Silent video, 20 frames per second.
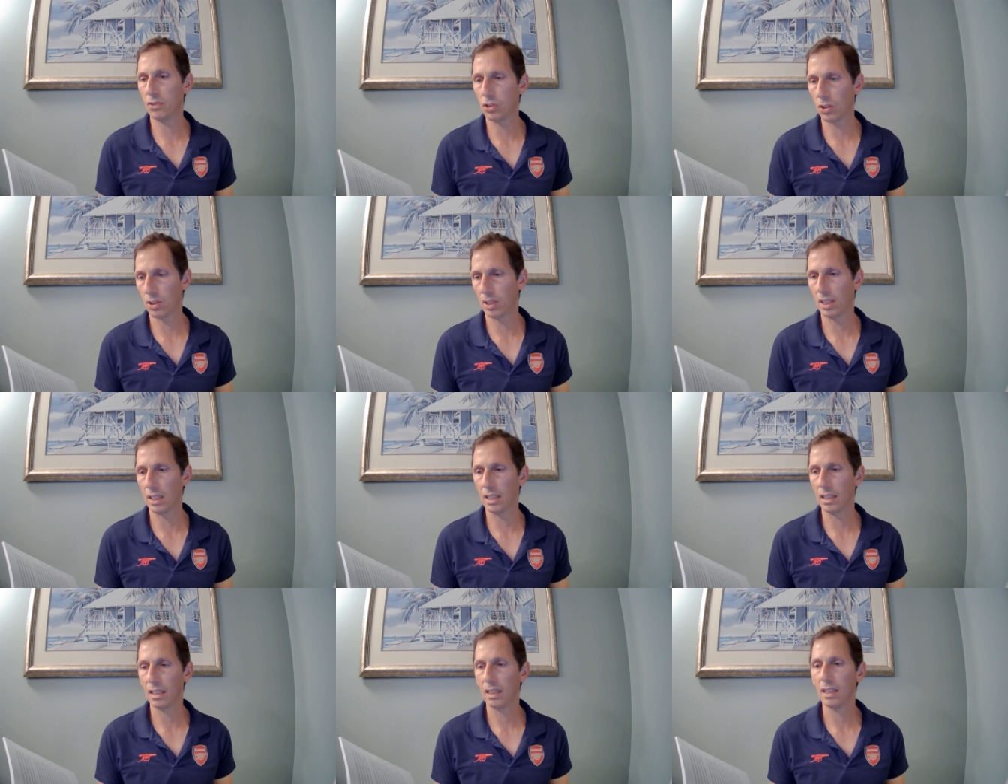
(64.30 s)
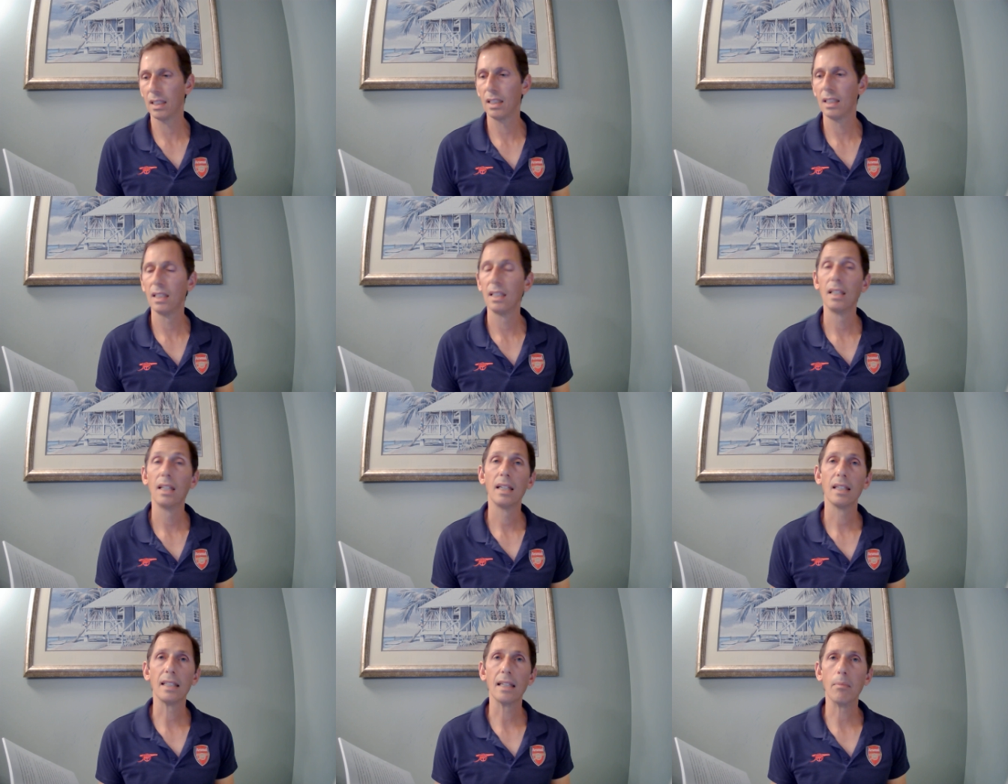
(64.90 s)
jerky,
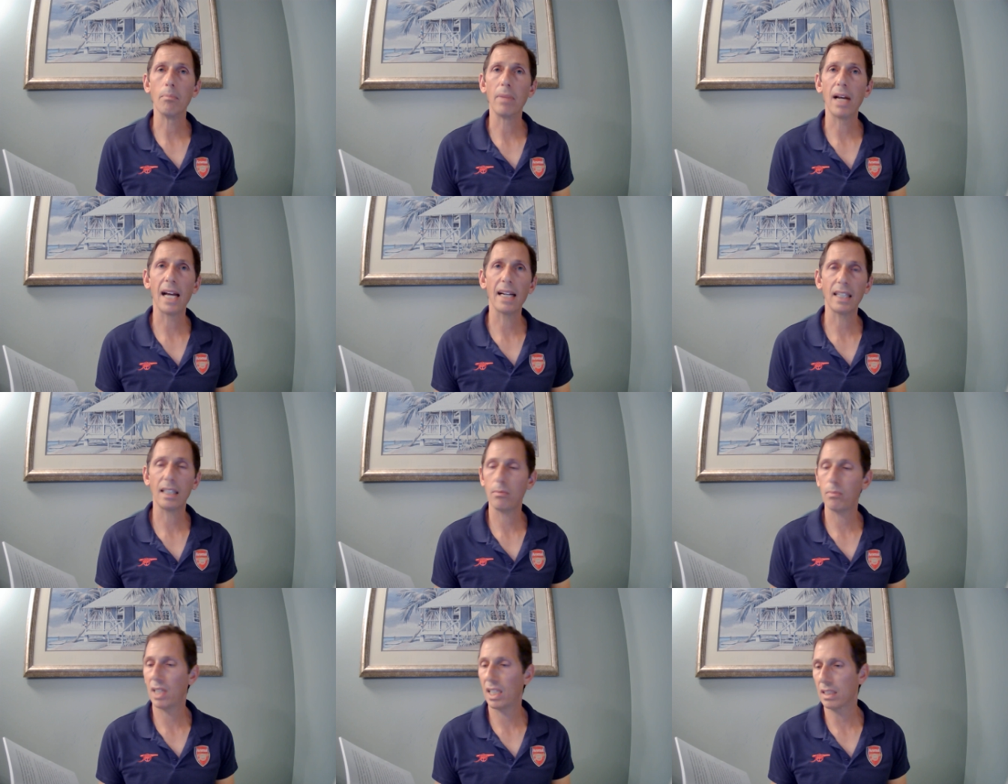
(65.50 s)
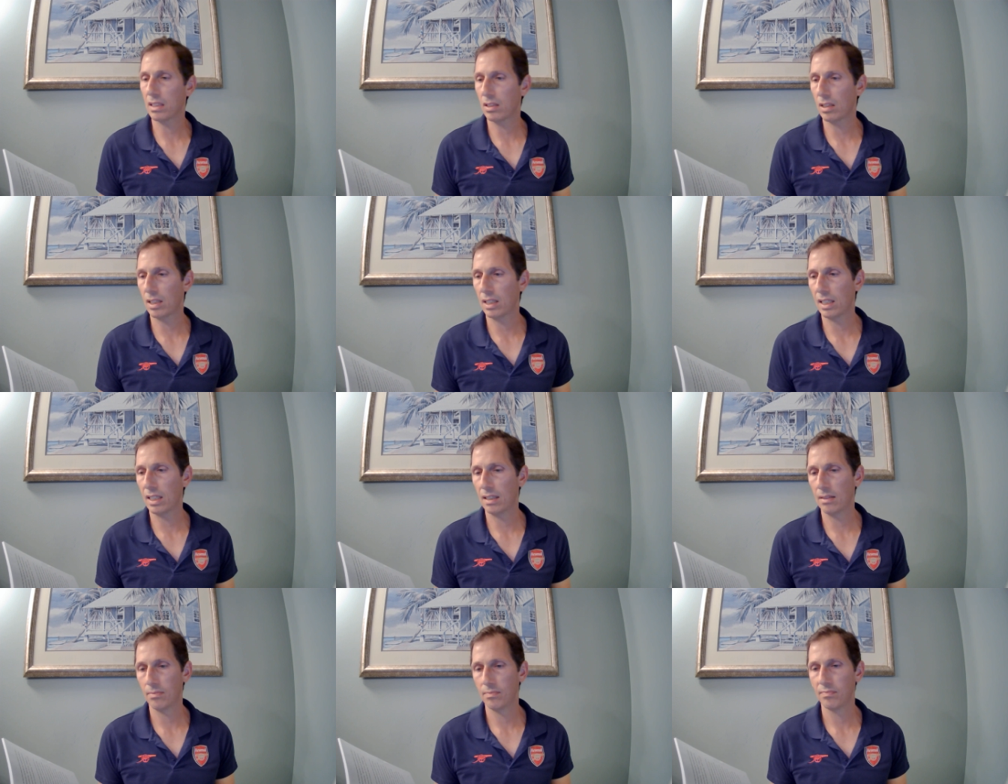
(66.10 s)
get back in my
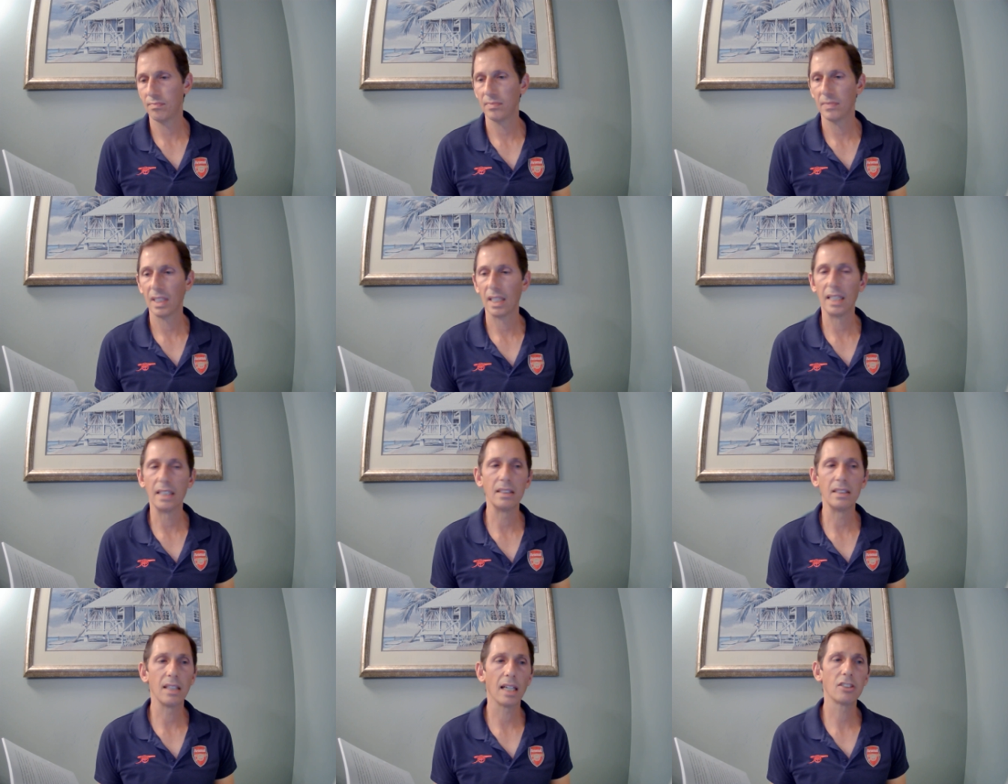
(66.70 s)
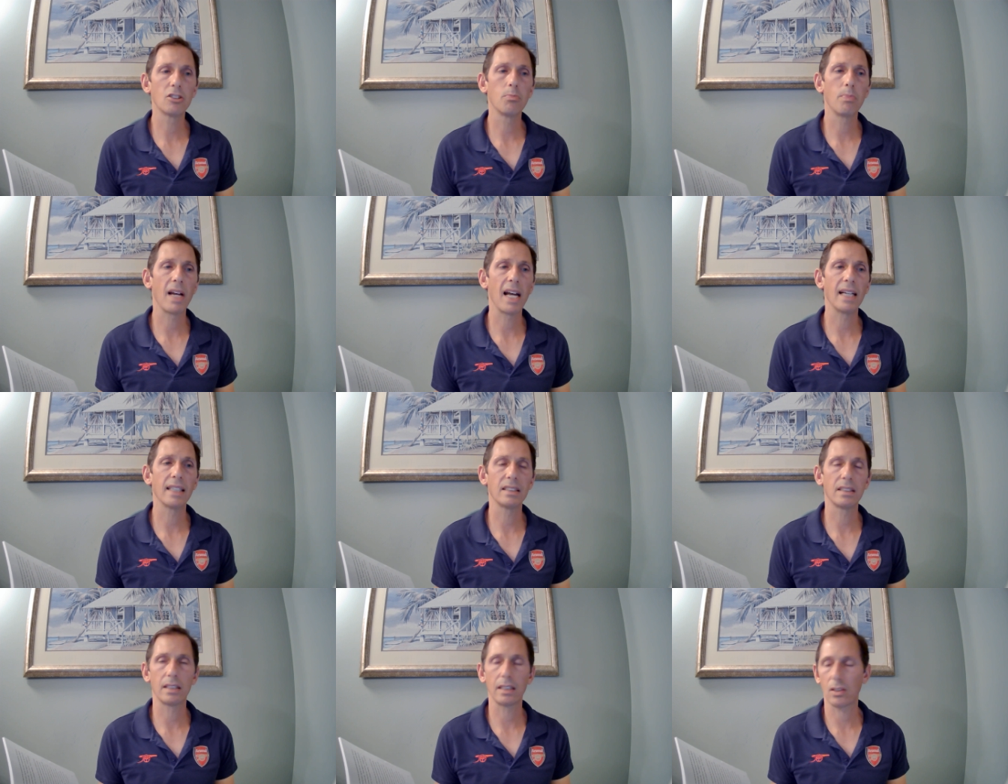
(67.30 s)
car, and dust
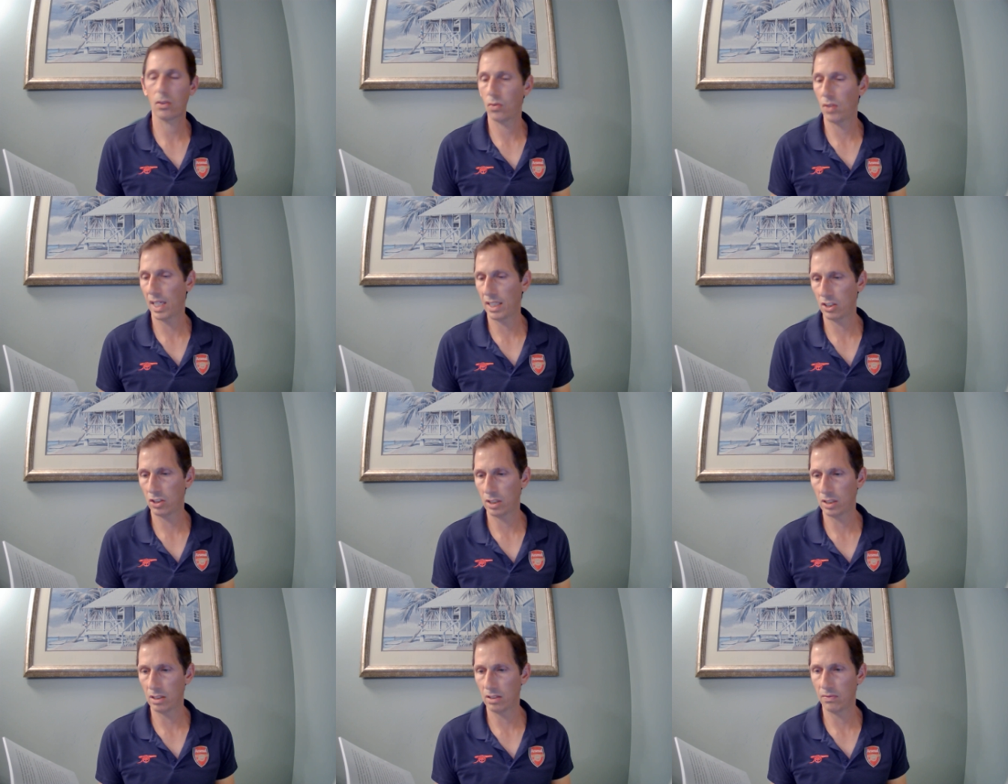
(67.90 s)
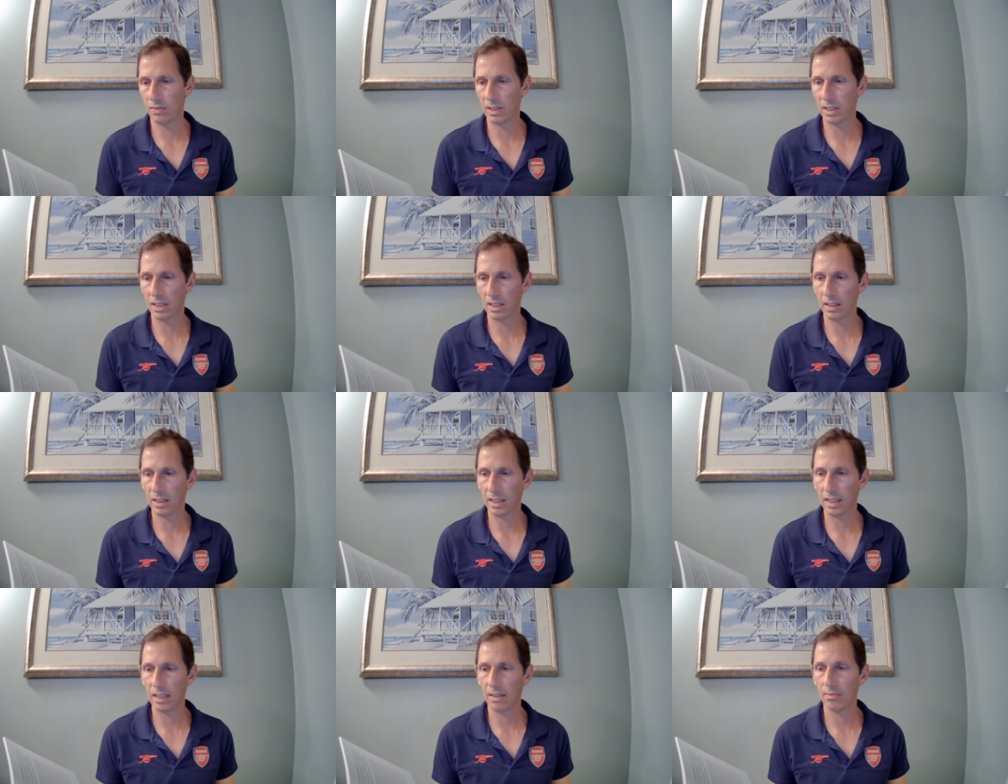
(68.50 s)
past the corrections
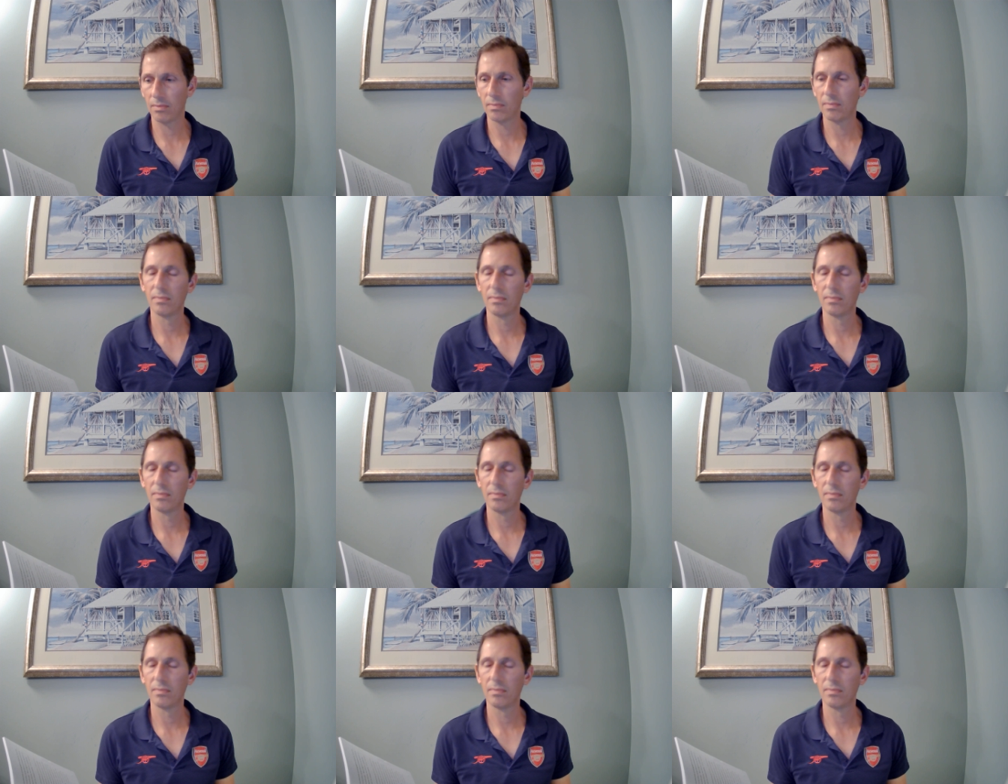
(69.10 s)
facility.